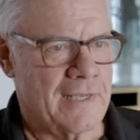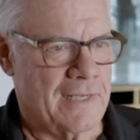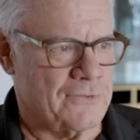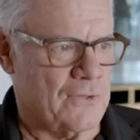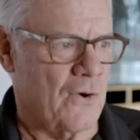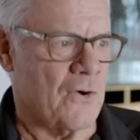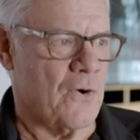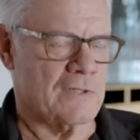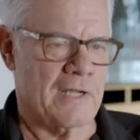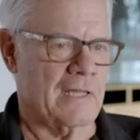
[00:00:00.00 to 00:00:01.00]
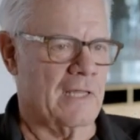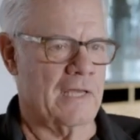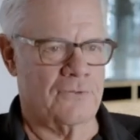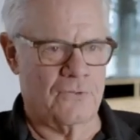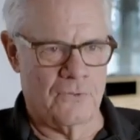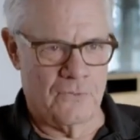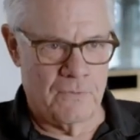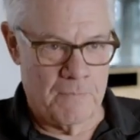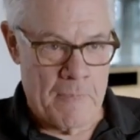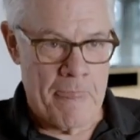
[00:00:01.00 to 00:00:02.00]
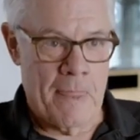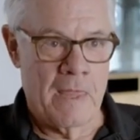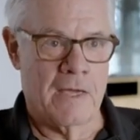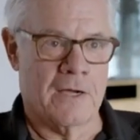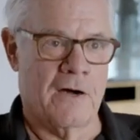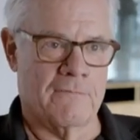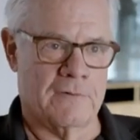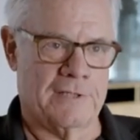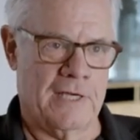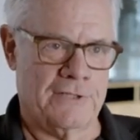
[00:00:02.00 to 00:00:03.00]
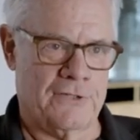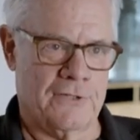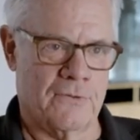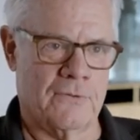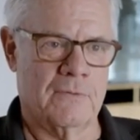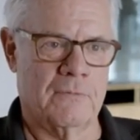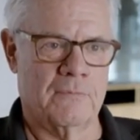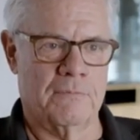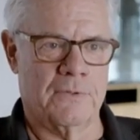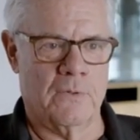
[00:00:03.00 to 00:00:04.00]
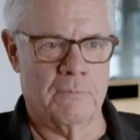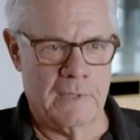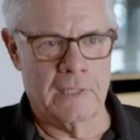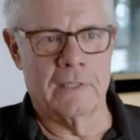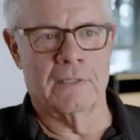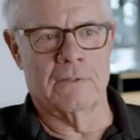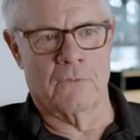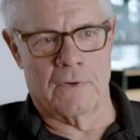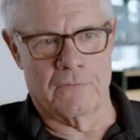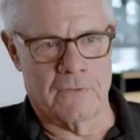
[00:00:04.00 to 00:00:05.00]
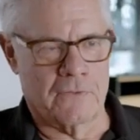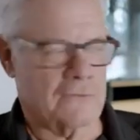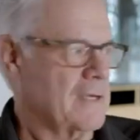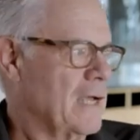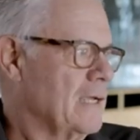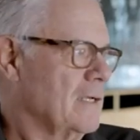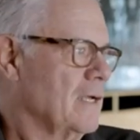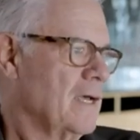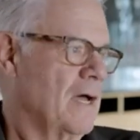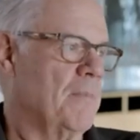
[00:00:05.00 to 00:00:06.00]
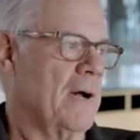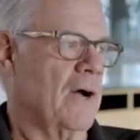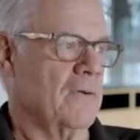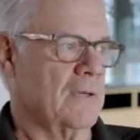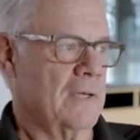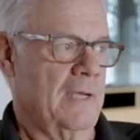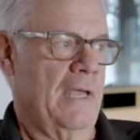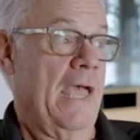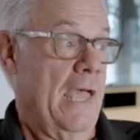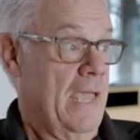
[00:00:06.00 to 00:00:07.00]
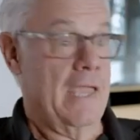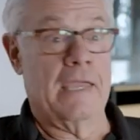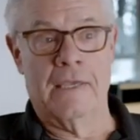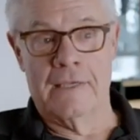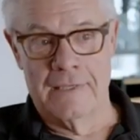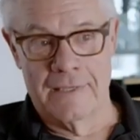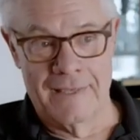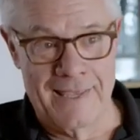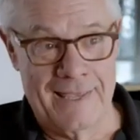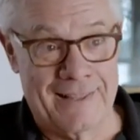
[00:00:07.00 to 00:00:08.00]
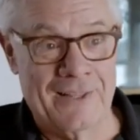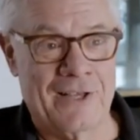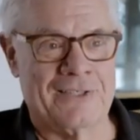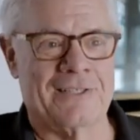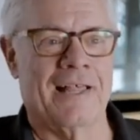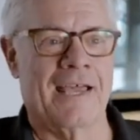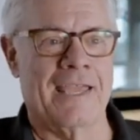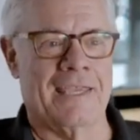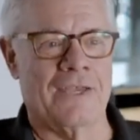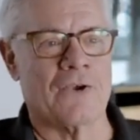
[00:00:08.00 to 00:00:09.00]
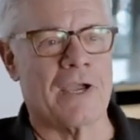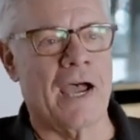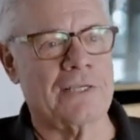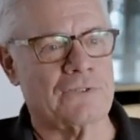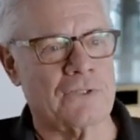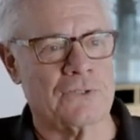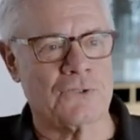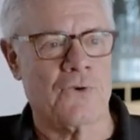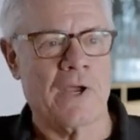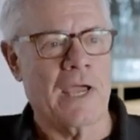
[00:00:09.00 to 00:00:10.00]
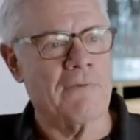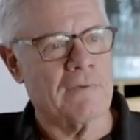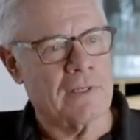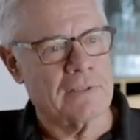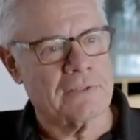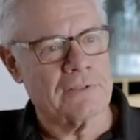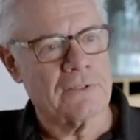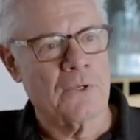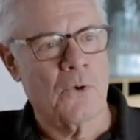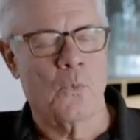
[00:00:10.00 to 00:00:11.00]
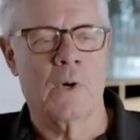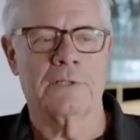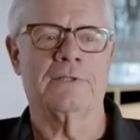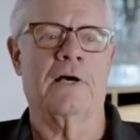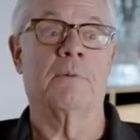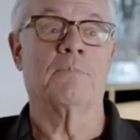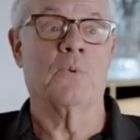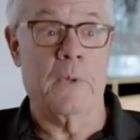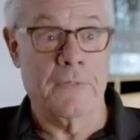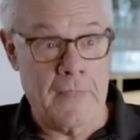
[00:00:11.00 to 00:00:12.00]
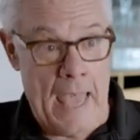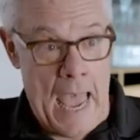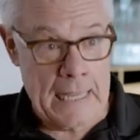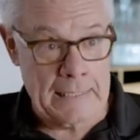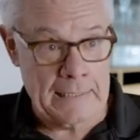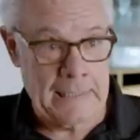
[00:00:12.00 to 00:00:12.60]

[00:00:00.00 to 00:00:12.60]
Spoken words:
And so, of course, that led to a conversation between me and the lawyer for the other side about, hey, it looks like your guys are destroying evidence. What's up with that?